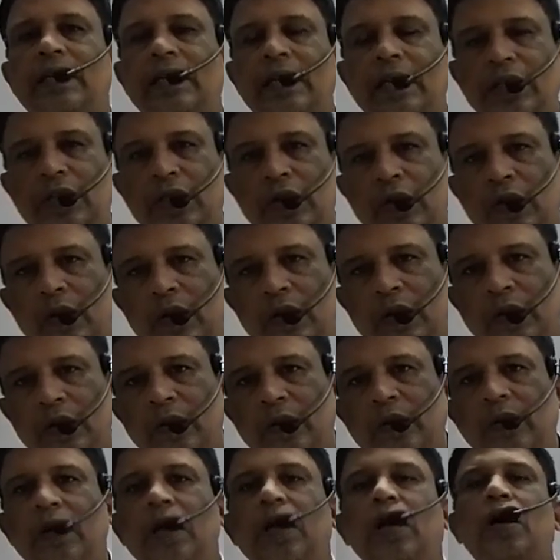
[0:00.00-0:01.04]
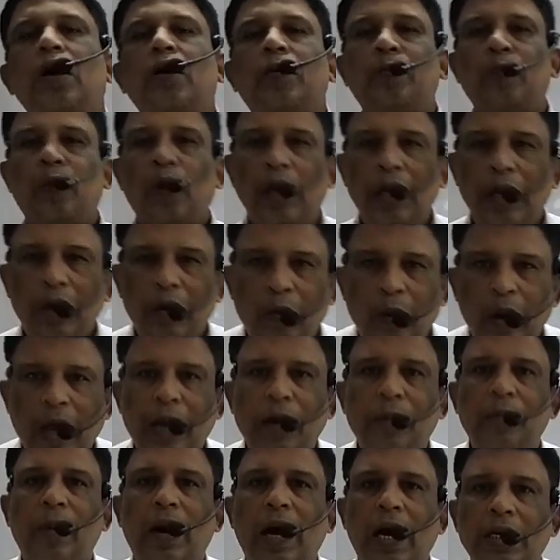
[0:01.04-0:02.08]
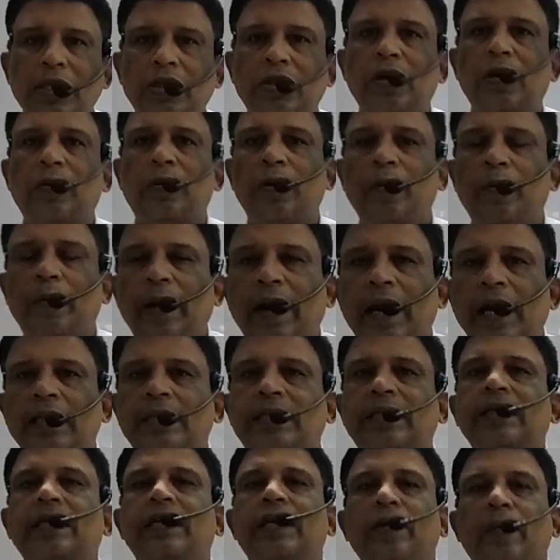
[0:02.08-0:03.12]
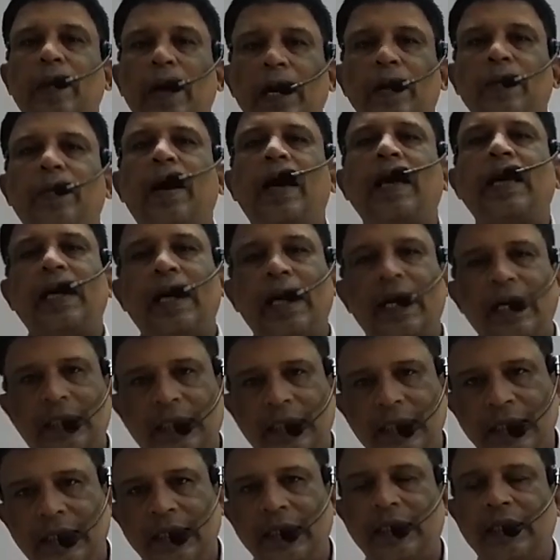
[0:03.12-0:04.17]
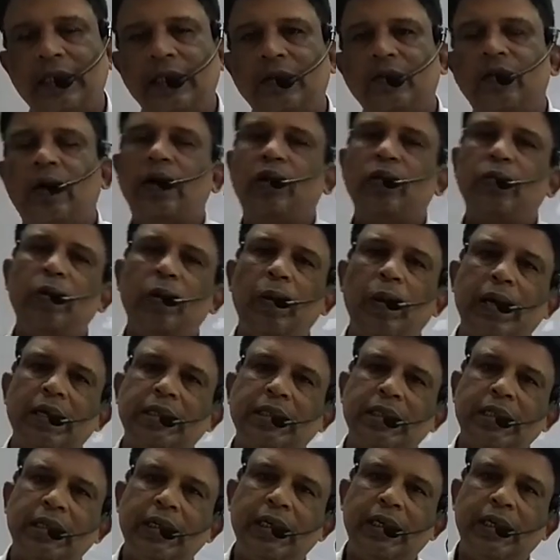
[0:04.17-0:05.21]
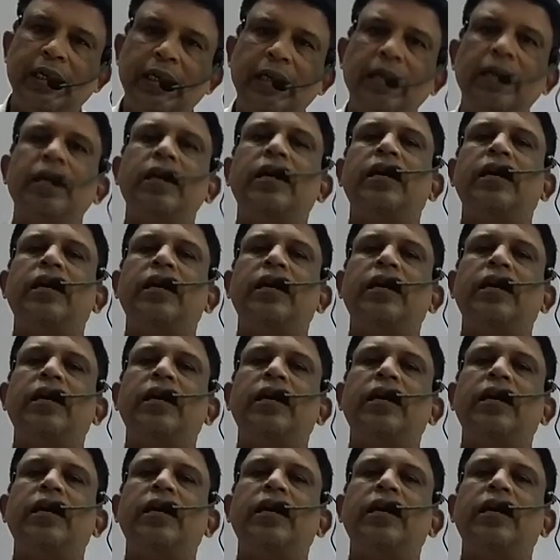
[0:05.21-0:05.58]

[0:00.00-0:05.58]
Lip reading: is equal to molecular mass of a base divided by acidity. What do you mean acidity?